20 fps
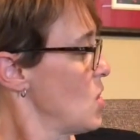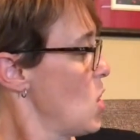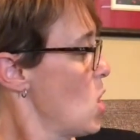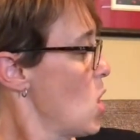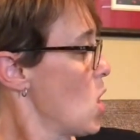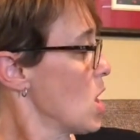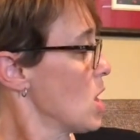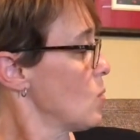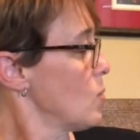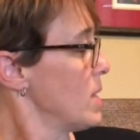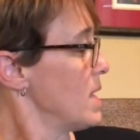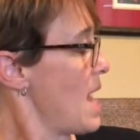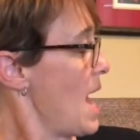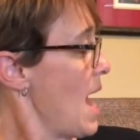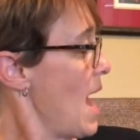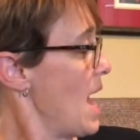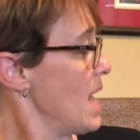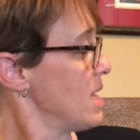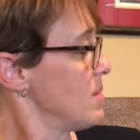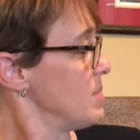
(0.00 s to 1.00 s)
Or when
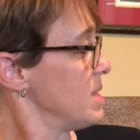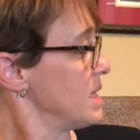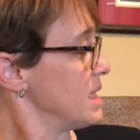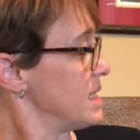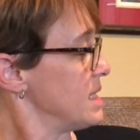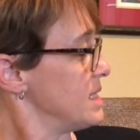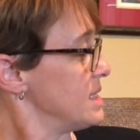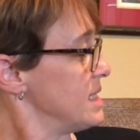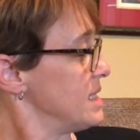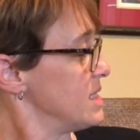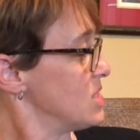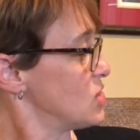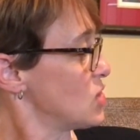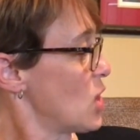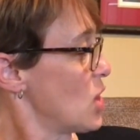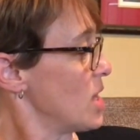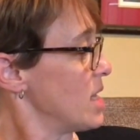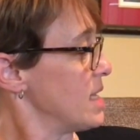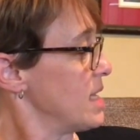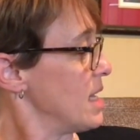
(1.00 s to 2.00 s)
Adam and Lindsay
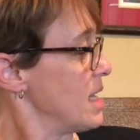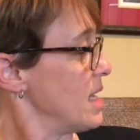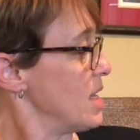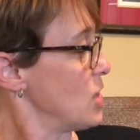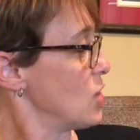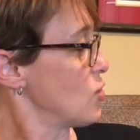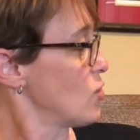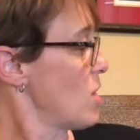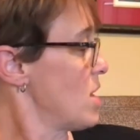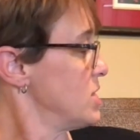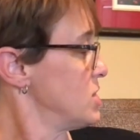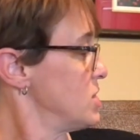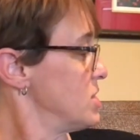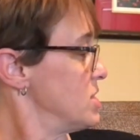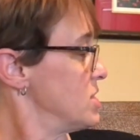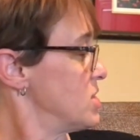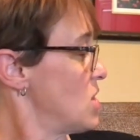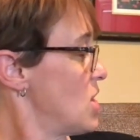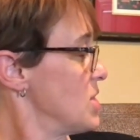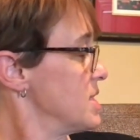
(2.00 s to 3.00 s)
started getting
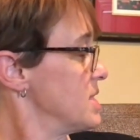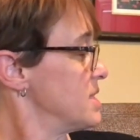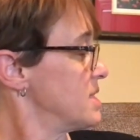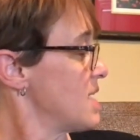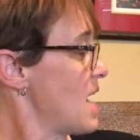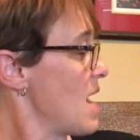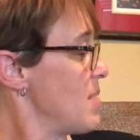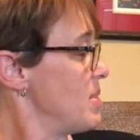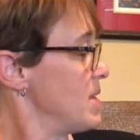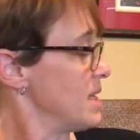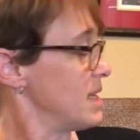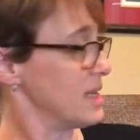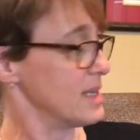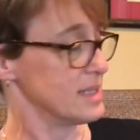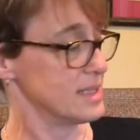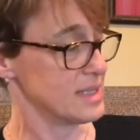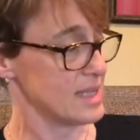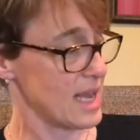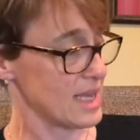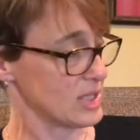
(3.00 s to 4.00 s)
crushes on the Simon
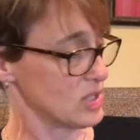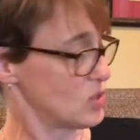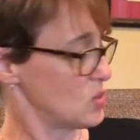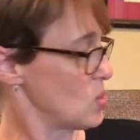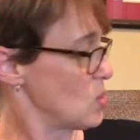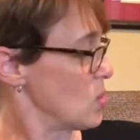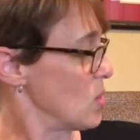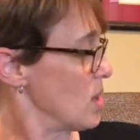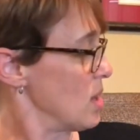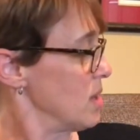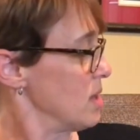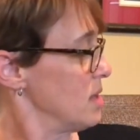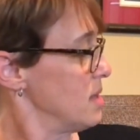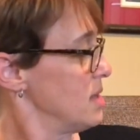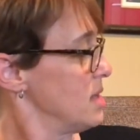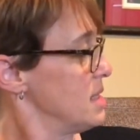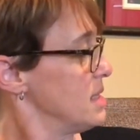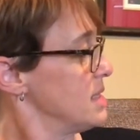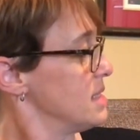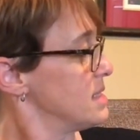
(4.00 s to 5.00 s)
kids next door,
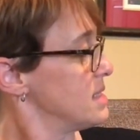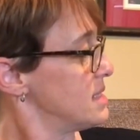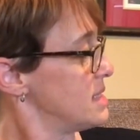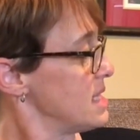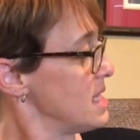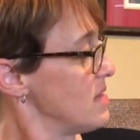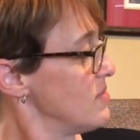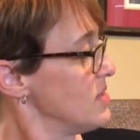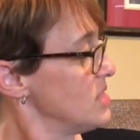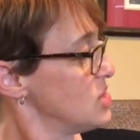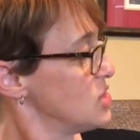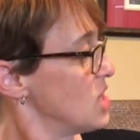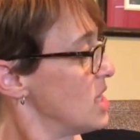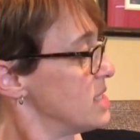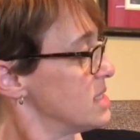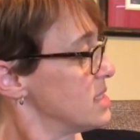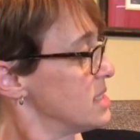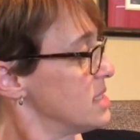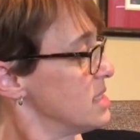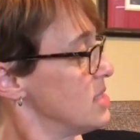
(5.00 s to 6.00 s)
Steve
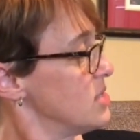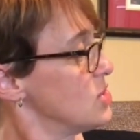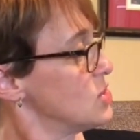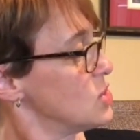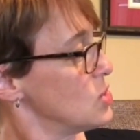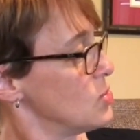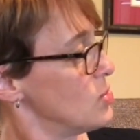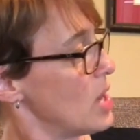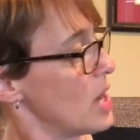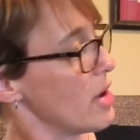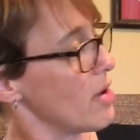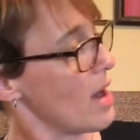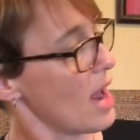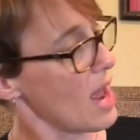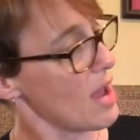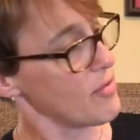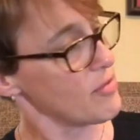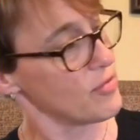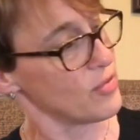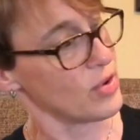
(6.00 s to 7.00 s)
adjusted to their
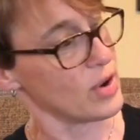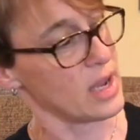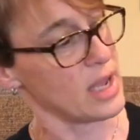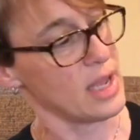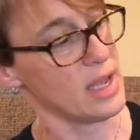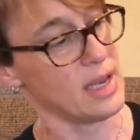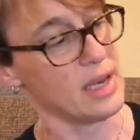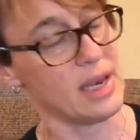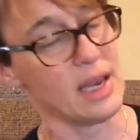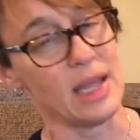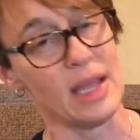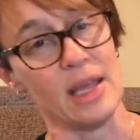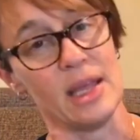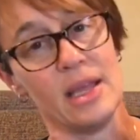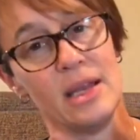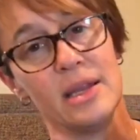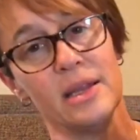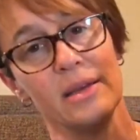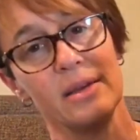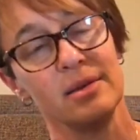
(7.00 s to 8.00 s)
every need.